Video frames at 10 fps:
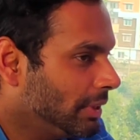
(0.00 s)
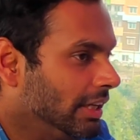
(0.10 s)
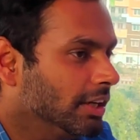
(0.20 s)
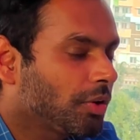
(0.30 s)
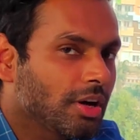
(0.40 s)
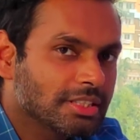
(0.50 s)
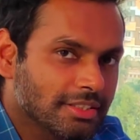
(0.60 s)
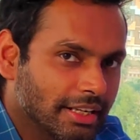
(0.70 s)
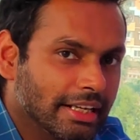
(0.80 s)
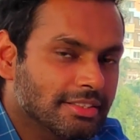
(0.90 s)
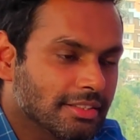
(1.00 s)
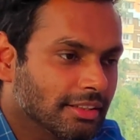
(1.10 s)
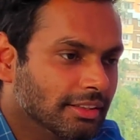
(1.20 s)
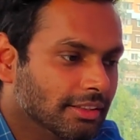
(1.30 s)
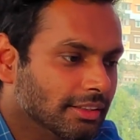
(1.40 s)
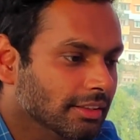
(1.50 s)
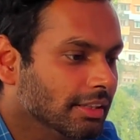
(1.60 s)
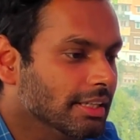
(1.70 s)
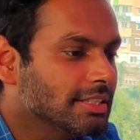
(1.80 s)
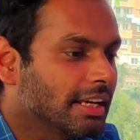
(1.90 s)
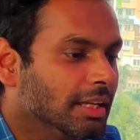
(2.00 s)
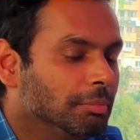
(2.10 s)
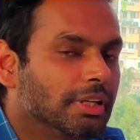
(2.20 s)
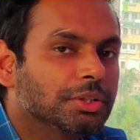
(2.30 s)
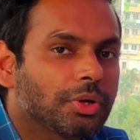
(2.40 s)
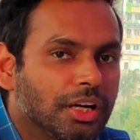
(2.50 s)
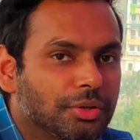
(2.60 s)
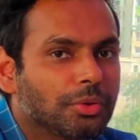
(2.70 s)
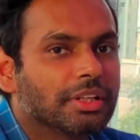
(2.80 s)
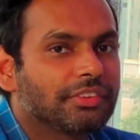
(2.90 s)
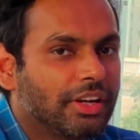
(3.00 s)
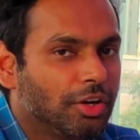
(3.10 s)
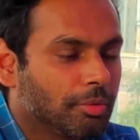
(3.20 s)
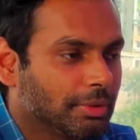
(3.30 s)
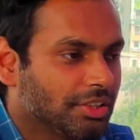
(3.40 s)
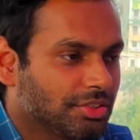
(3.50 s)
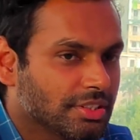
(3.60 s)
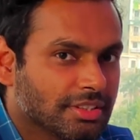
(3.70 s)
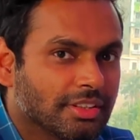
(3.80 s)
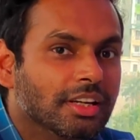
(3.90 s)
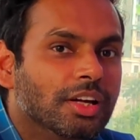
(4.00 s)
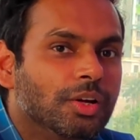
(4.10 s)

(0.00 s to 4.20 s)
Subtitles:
when he crosses a red signal, he is unable to control the train operations.